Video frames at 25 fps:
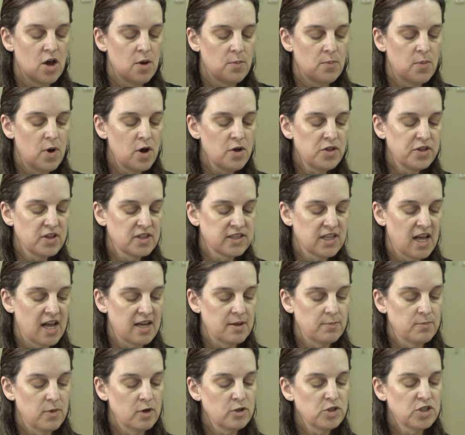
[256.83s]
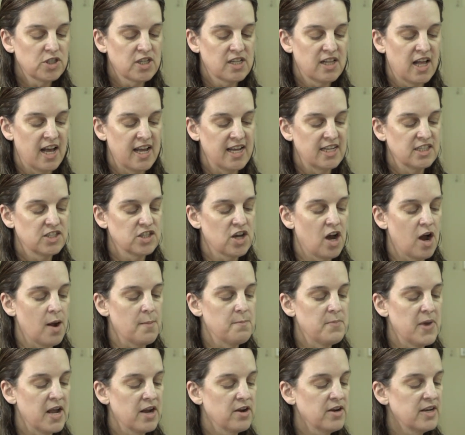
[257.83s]
Most clients are
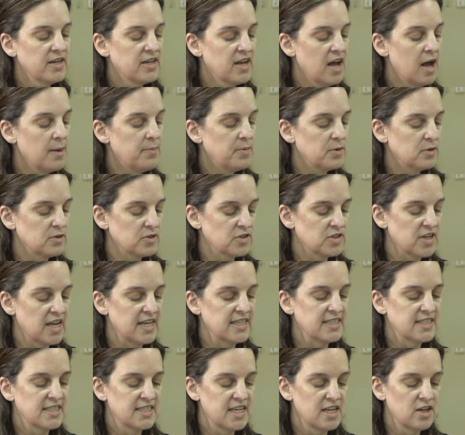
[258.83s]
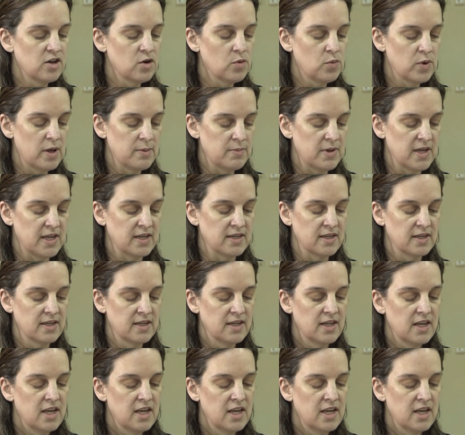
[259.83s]
married couples and single women.